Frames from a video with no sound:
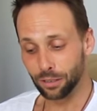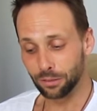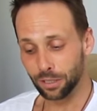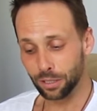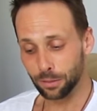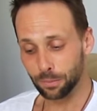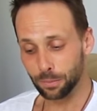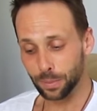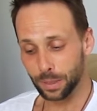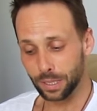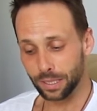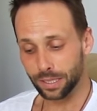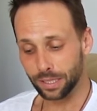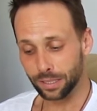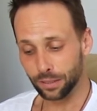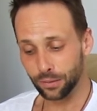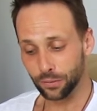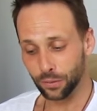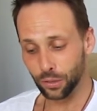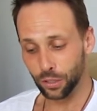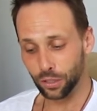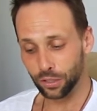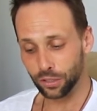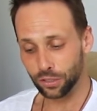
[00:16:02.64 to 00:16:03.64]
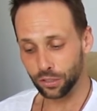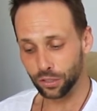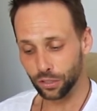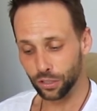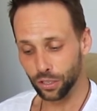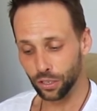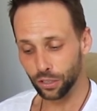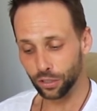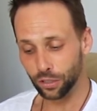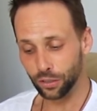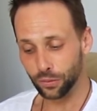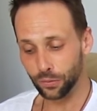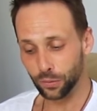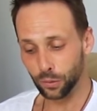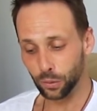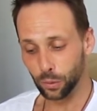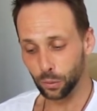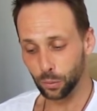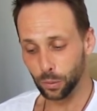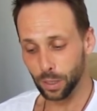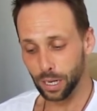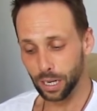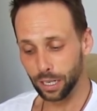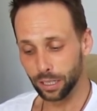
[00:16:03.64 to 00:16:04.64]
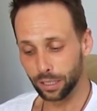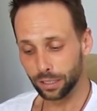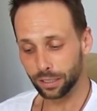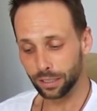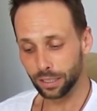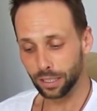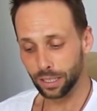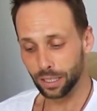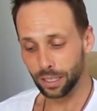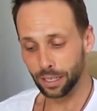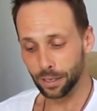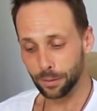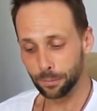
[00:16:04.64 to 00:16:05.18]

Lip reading: was a bit adverse to yoga for a while.